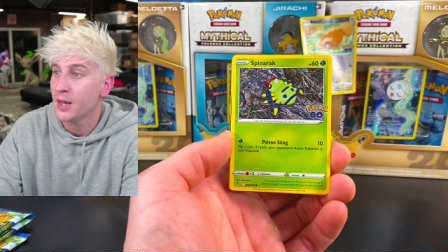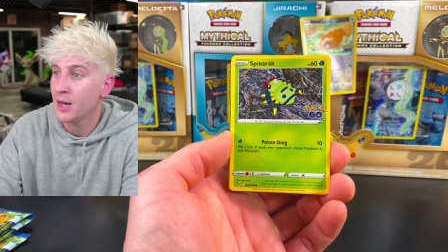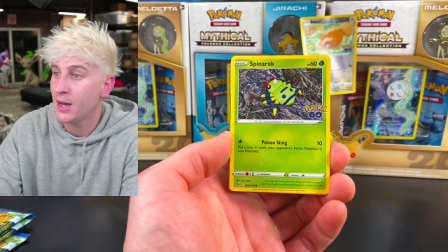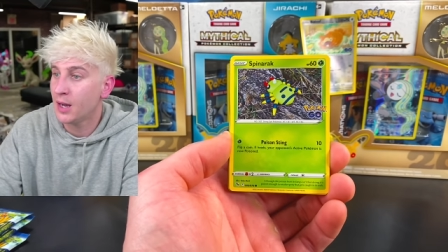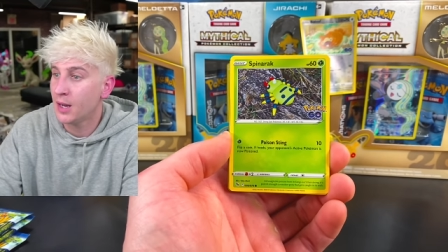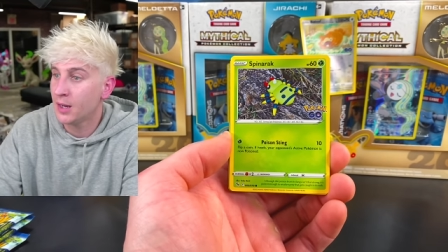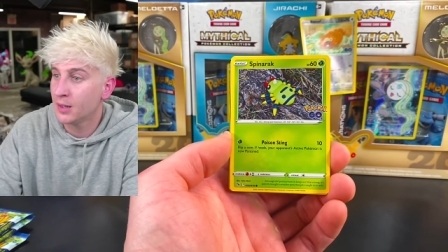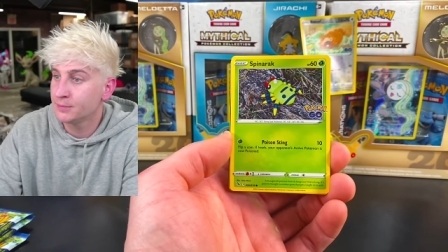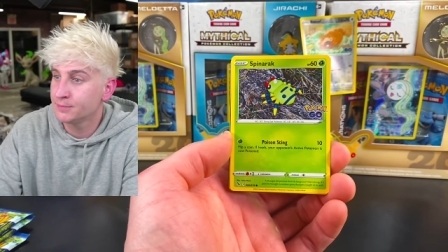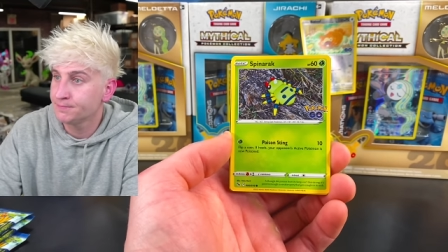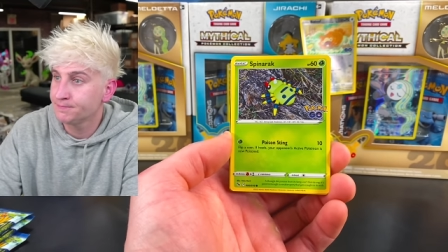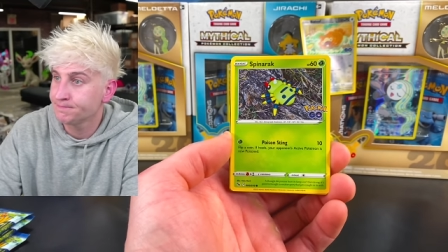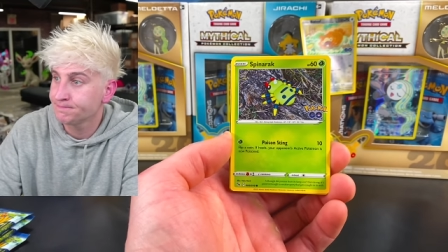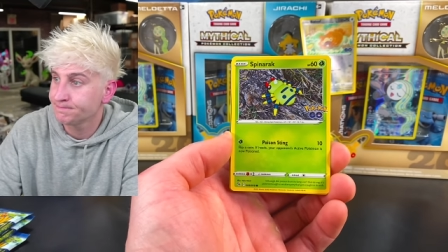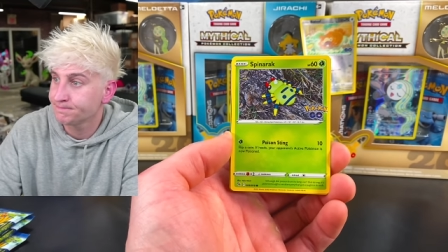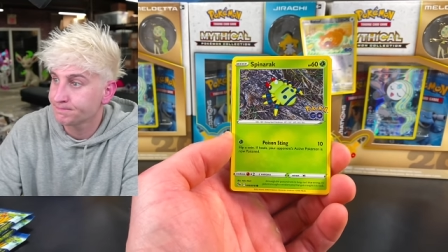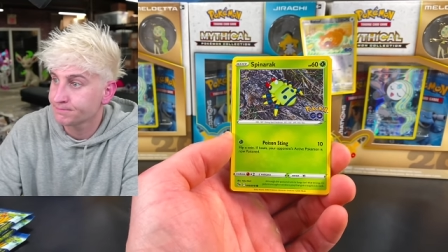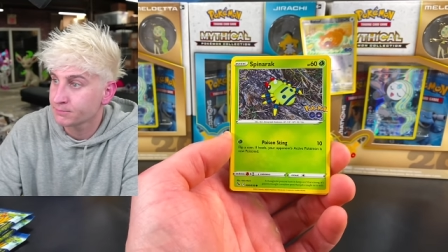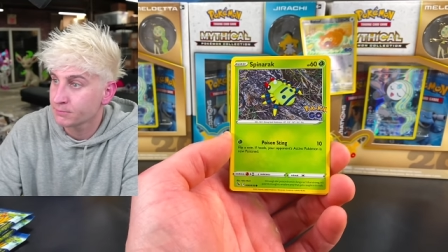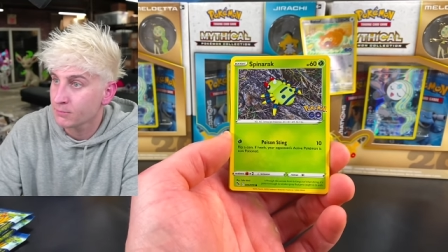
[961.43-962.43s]
Um,
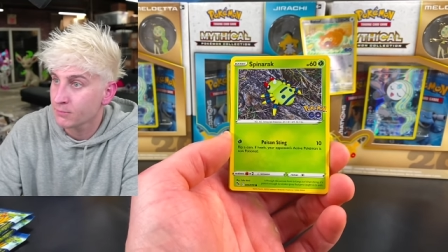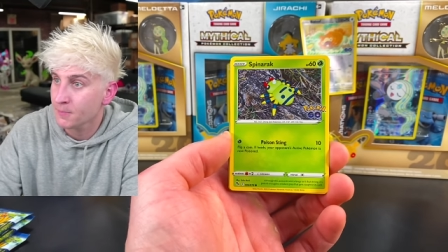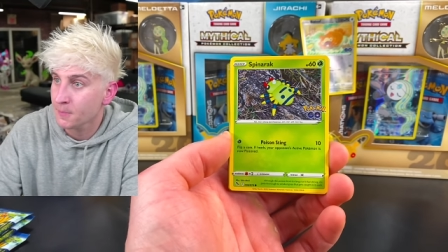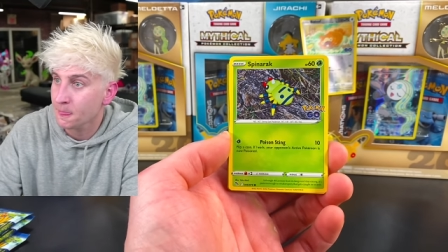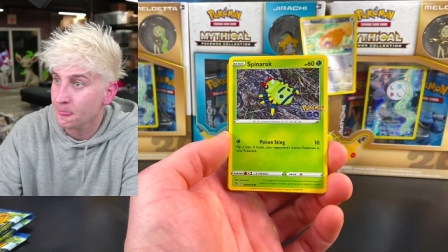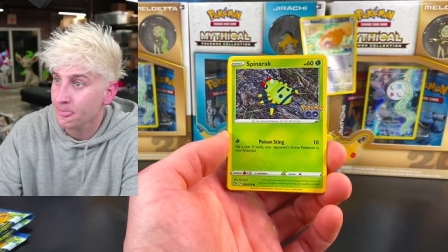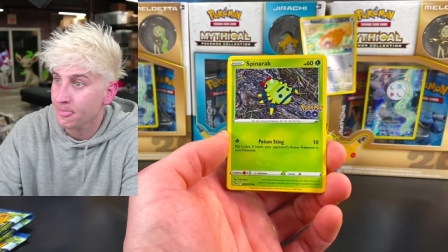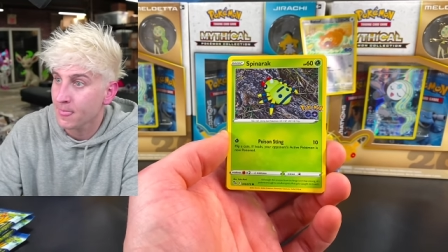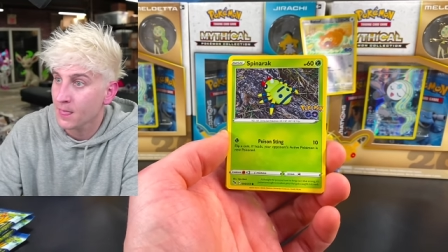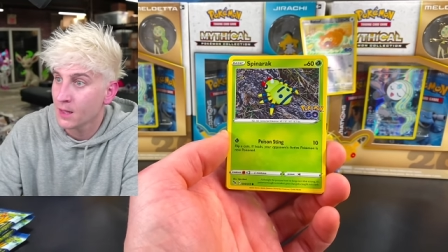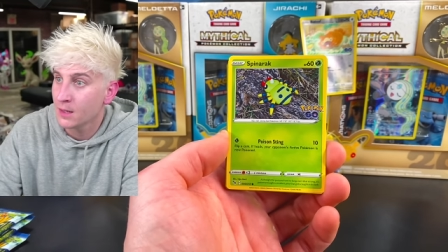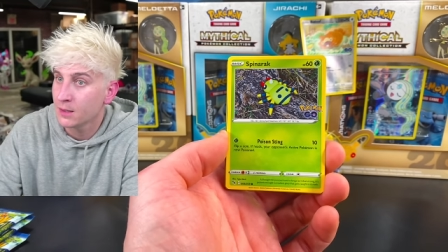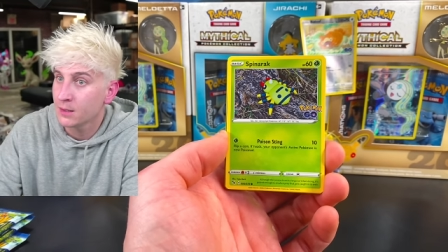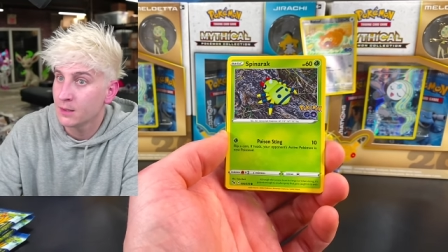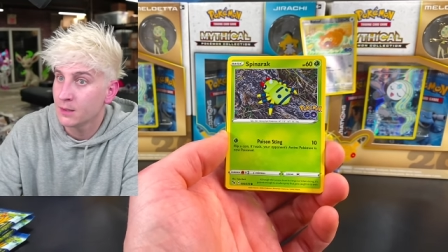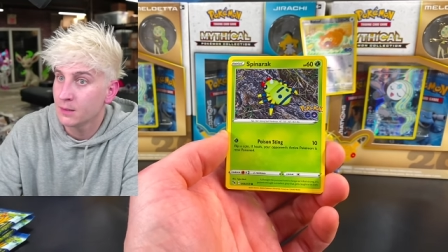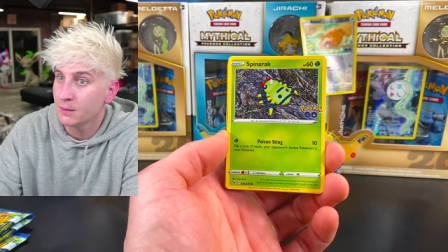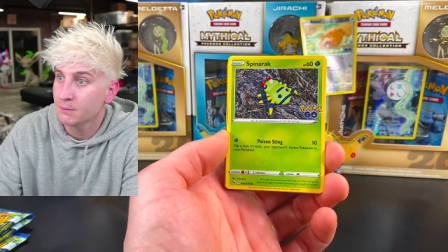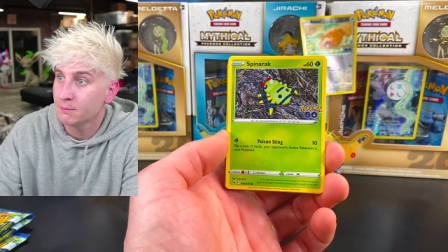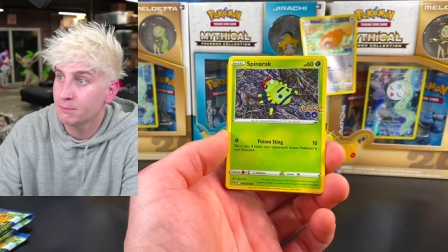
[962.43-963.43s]

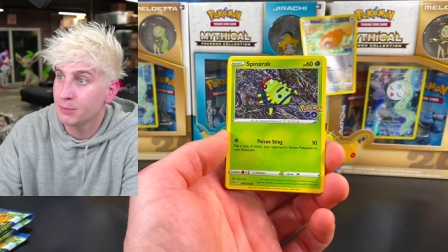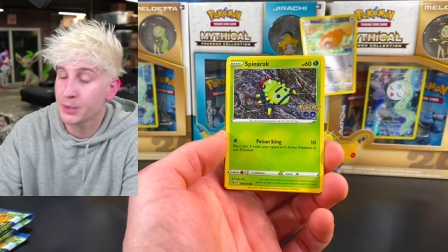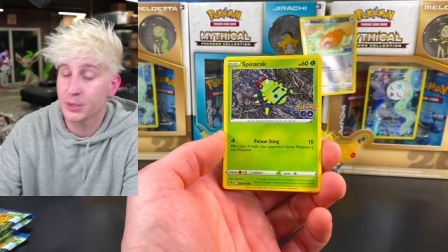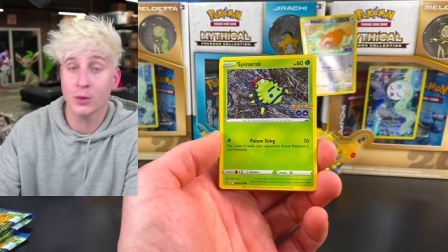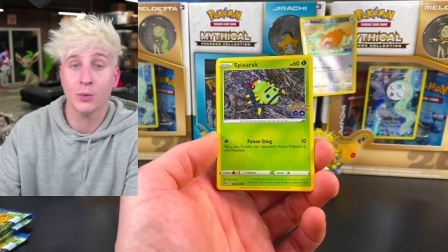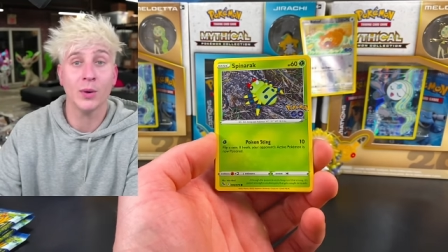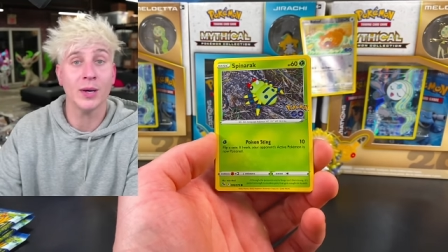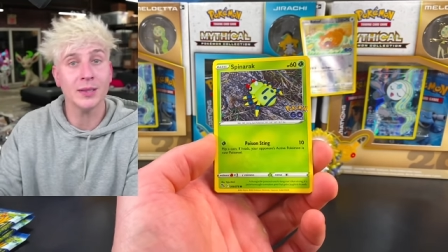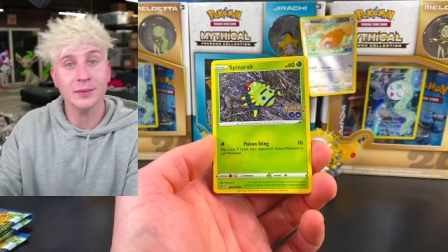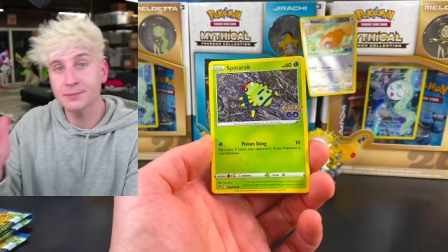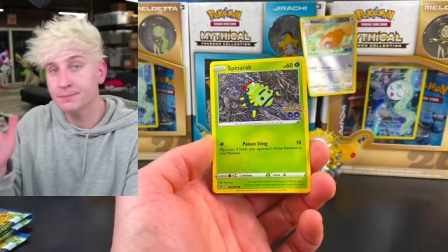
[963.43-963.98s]
but you know what?